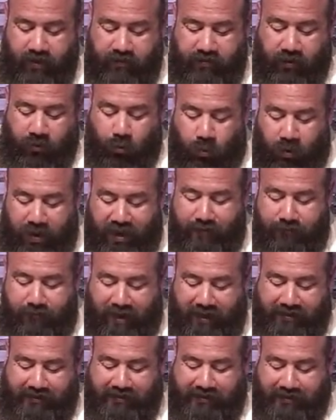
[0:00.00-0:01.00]
that we
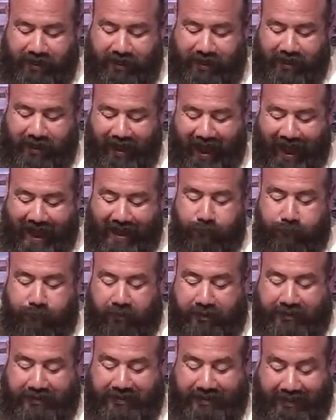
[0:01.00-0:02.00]
may see and
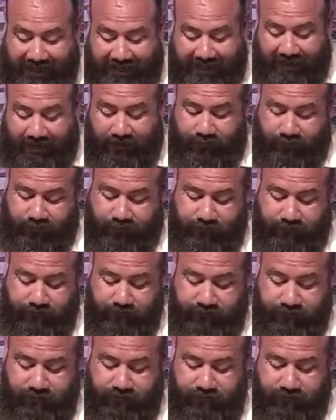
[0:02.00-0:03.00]
believe.
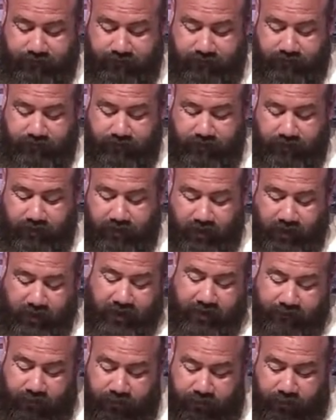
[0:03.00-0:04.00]
Even